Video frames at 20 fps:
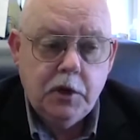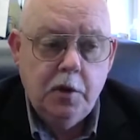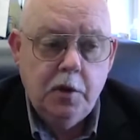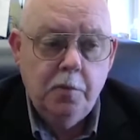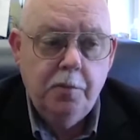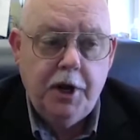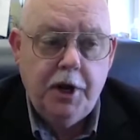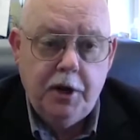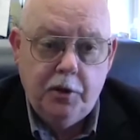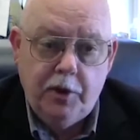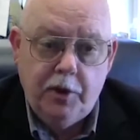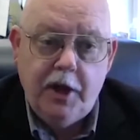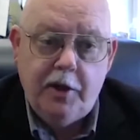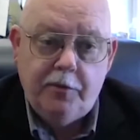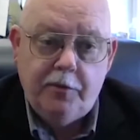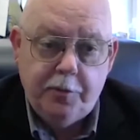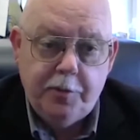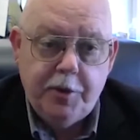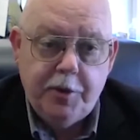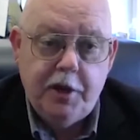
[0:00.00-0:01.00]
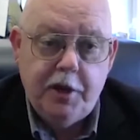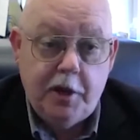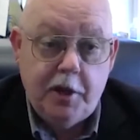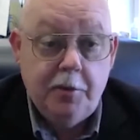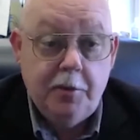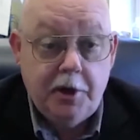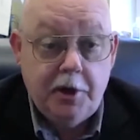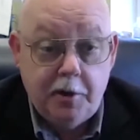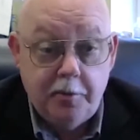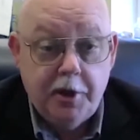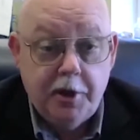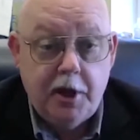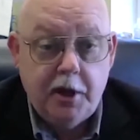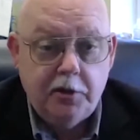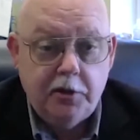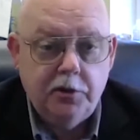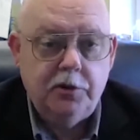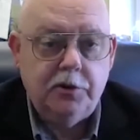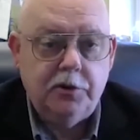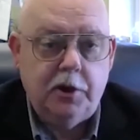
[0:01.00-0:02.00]
But we have to pay that money back
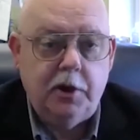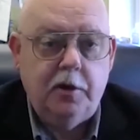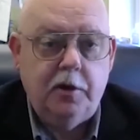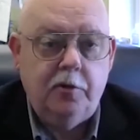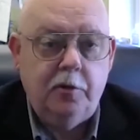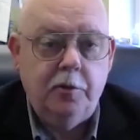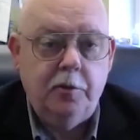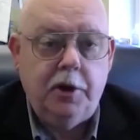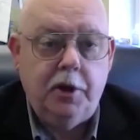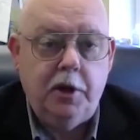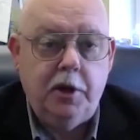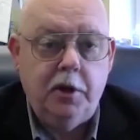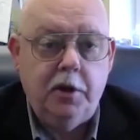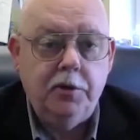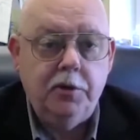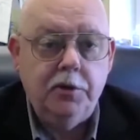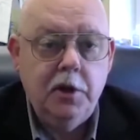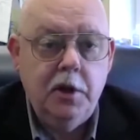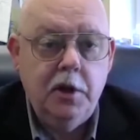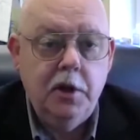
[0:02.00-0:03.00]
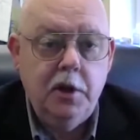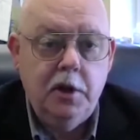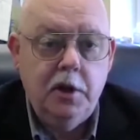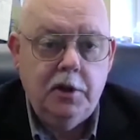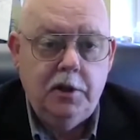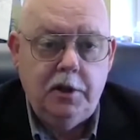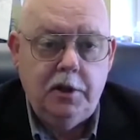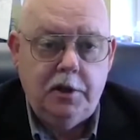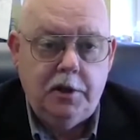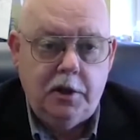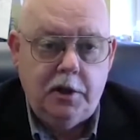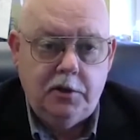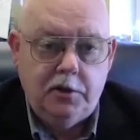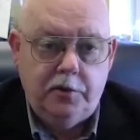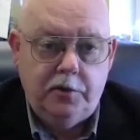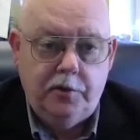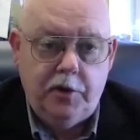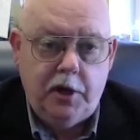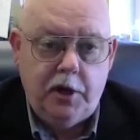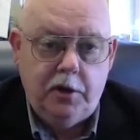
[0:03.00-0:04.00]
just like everybody else that takes
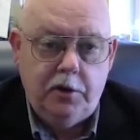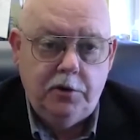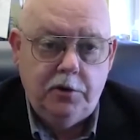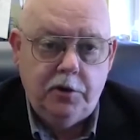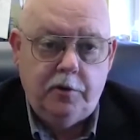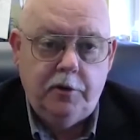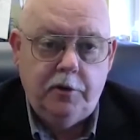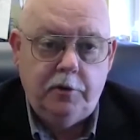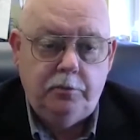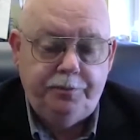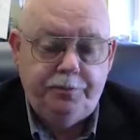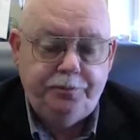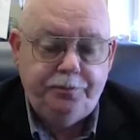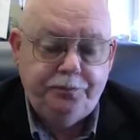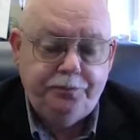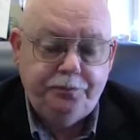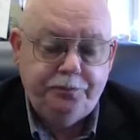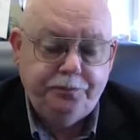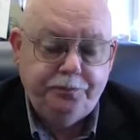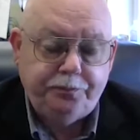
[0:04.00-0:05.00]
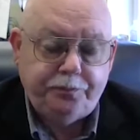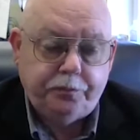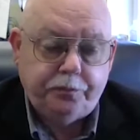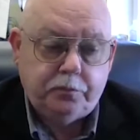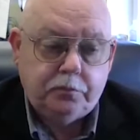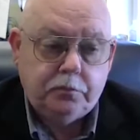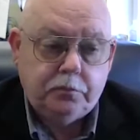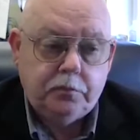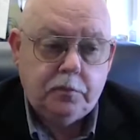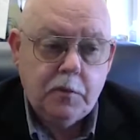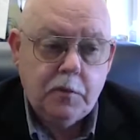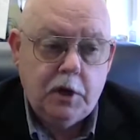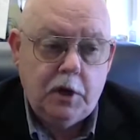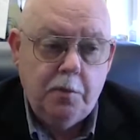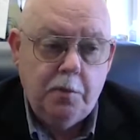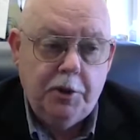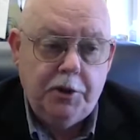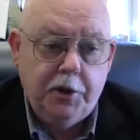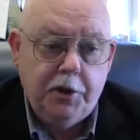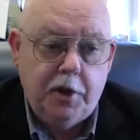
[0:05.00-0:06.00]
advantage of it.
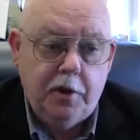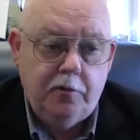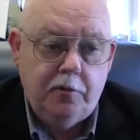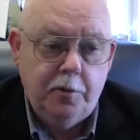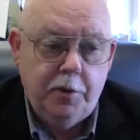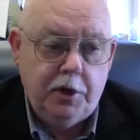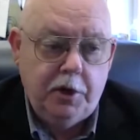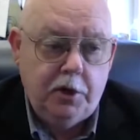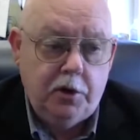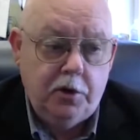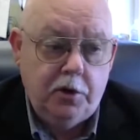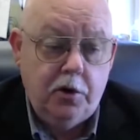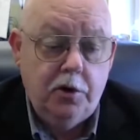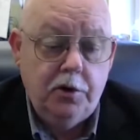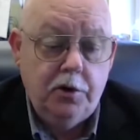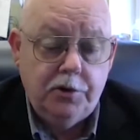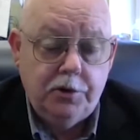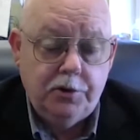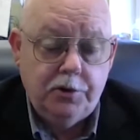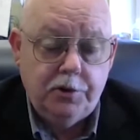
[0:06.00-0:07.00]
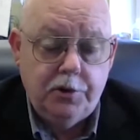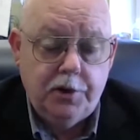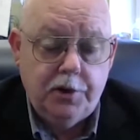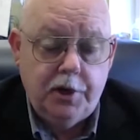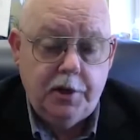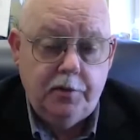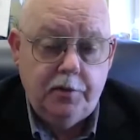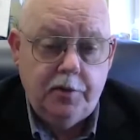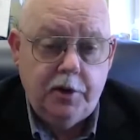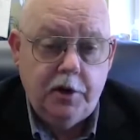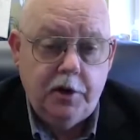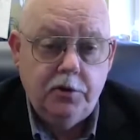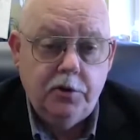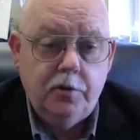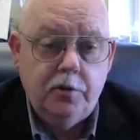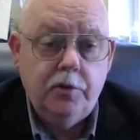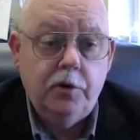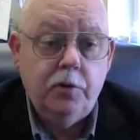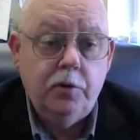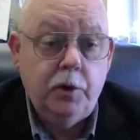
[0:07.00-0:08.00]
but the government encouraged us to take advantage
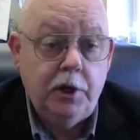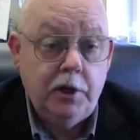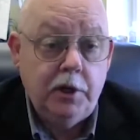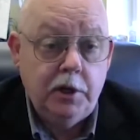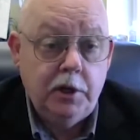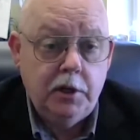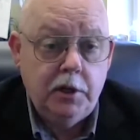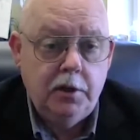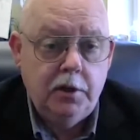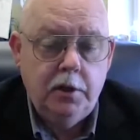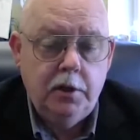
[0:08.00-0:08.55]
of it, and we did.